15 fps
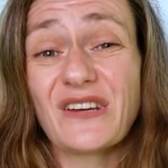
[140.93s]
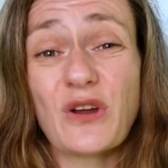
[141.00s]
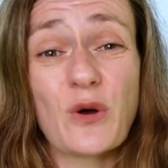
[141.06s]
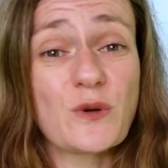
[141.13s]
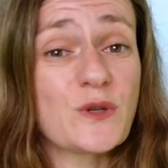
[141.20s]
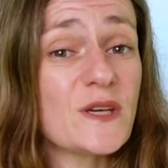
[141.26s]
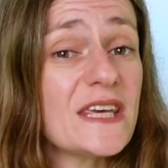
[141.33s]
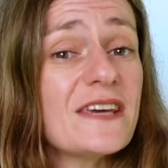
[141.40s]
no
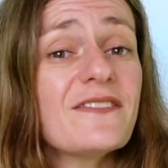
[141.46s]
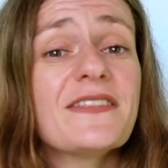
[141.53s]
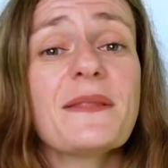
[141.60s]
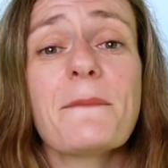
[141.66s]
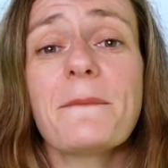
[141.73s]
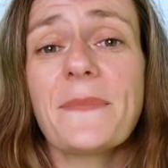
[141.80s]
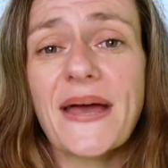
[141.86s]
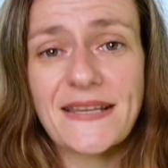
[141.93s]
to even the
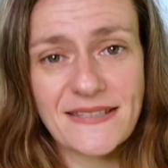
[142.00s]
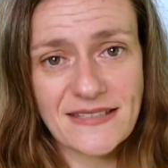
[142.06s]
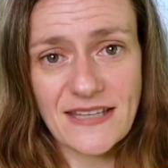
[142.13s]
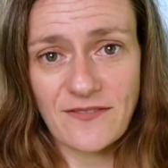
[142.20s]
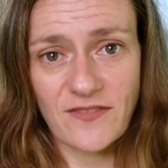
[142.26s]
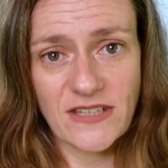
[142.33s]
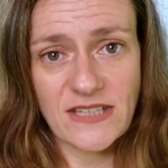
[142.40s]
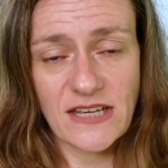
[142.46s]
best
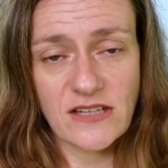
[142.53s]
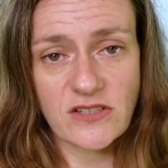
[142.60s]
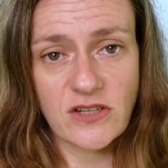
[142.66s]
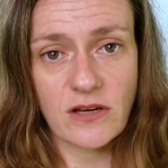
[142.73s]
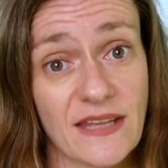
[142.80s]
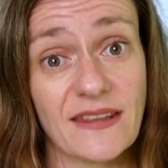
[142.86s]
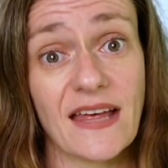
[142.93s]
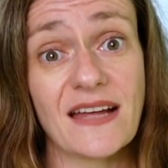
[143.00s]

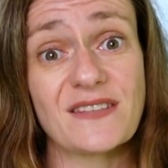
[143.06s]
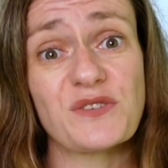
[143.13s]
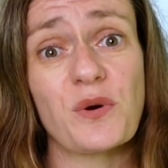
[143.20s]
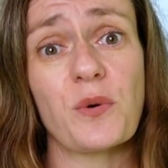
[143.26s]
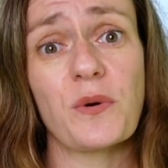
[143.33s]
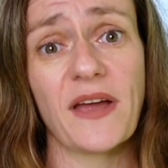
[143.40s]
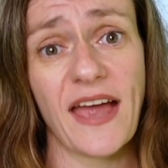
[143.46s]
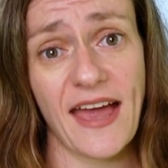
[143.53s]
invitation, and that's
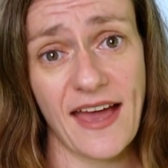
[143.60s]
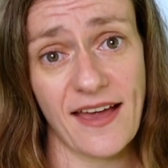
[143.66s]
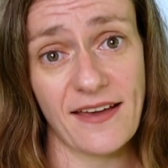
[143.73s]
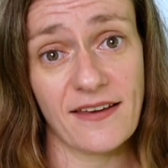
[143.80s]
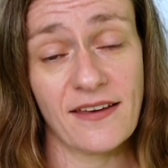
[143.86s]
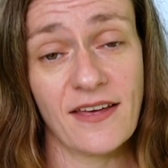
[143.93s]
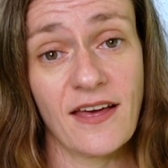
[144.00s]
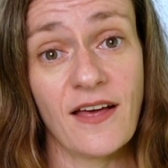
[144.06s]
okay.